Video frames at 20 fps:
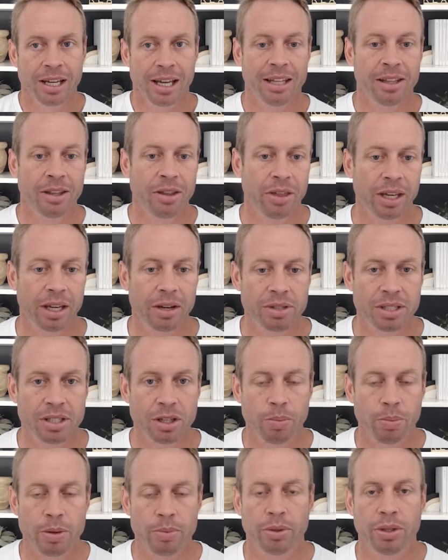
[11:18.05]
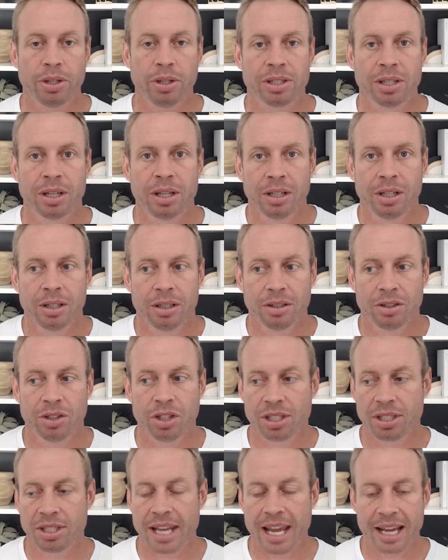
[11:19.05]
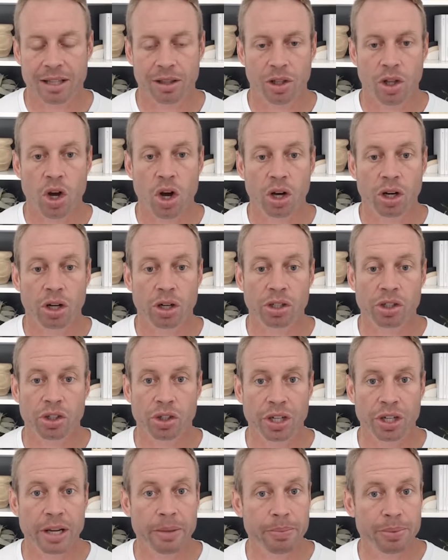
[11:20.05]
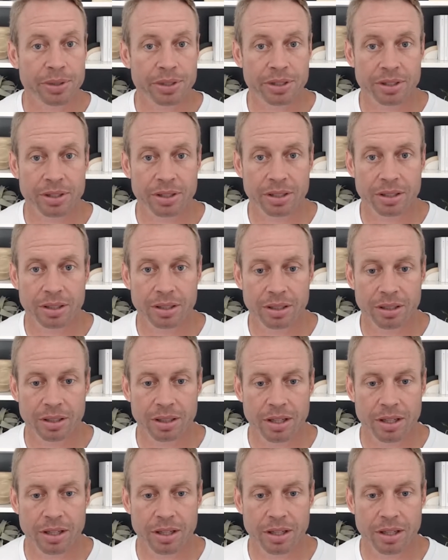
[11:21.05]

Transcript: And the thing I always tell people is just take longer trips